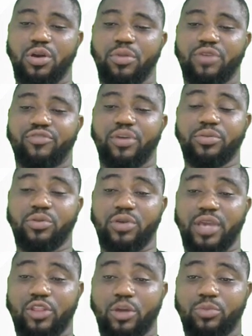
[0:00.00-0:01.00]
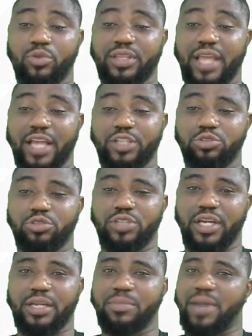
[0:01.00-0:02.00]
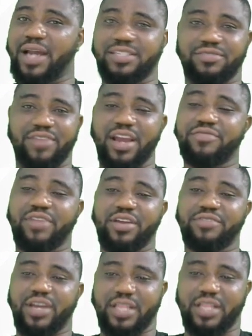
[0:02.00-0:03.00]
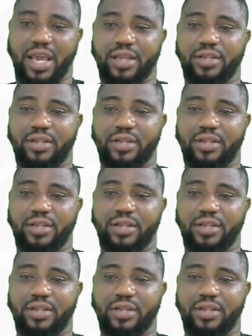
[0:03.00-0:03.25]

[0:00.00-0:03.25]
But for him to get up to 10 children, the man is very, very fertile.